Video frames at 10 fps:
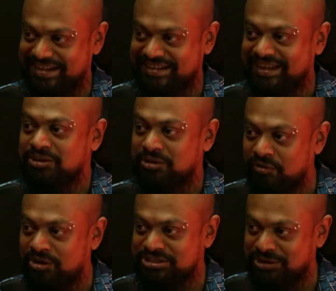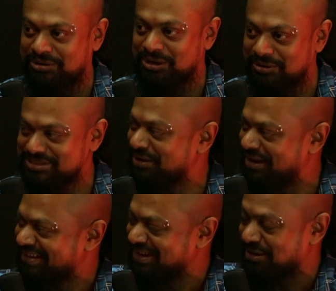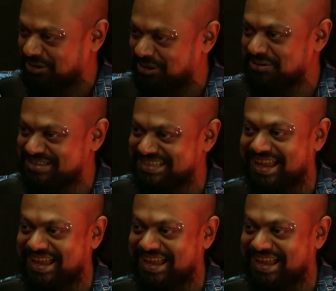Literally. You're washing your clothes, you're hanging your clothes and there. And